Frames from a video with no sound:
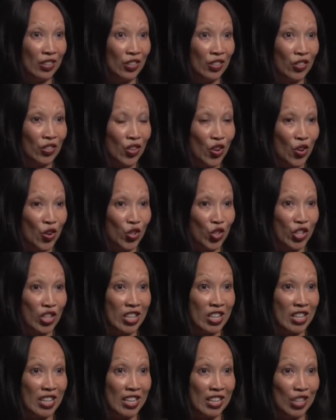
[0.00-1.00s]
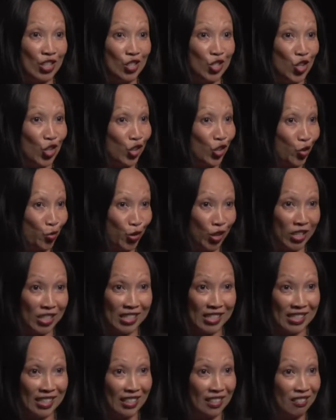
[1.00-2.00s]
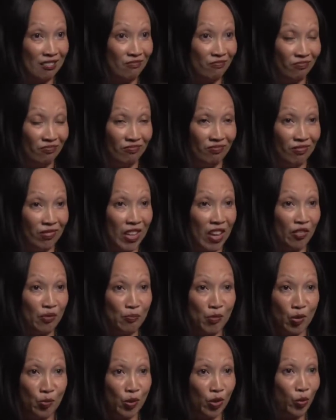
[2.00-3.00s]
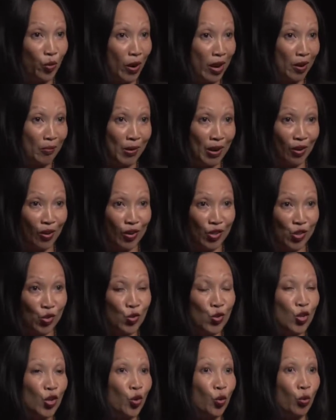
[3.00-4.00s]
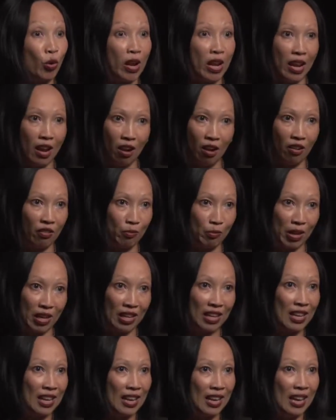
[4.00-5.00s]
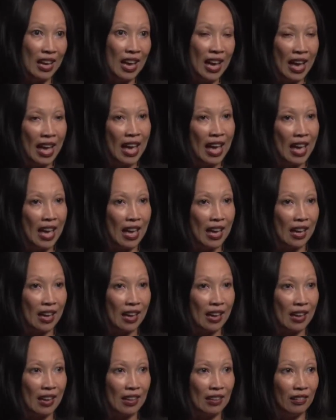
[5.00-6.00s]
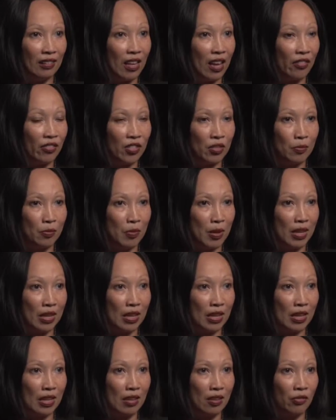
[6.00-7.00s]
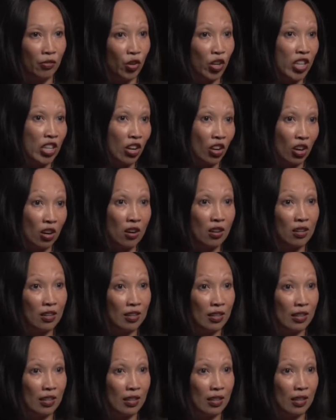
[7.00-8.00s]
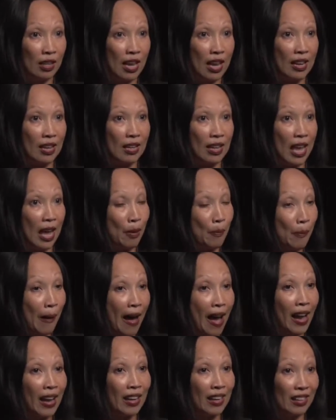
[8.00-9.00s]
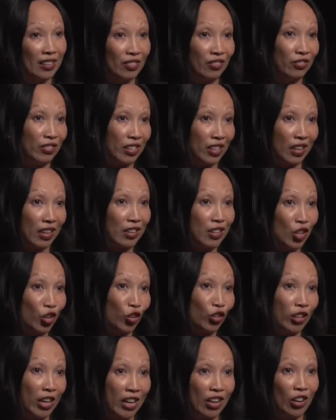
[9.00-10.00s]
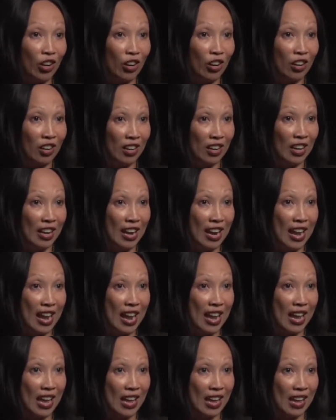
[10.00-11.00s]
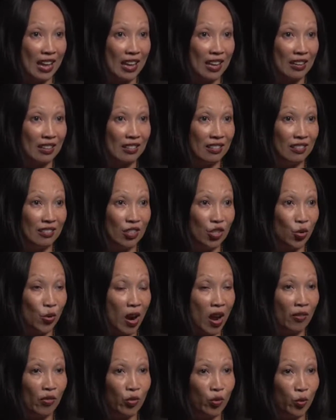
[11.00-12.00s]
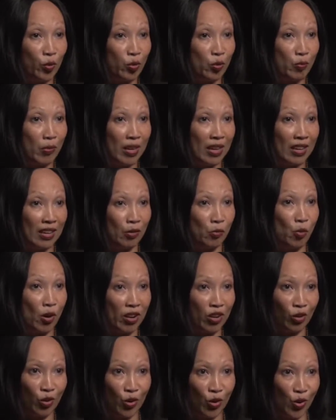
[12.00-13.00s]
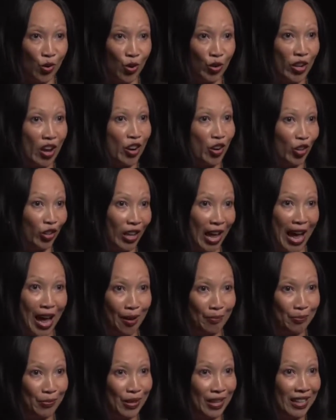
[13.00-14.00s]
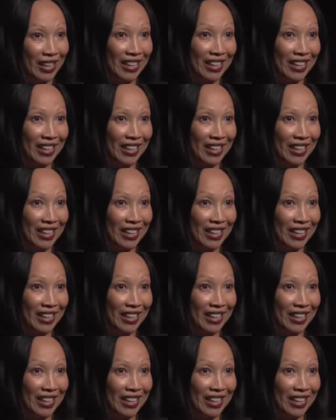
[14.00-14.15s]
So she took the risk, left me with grandparents who took great care of me, and left me for a year, and came back a year later and traveled with me, a one-year-old on her lap,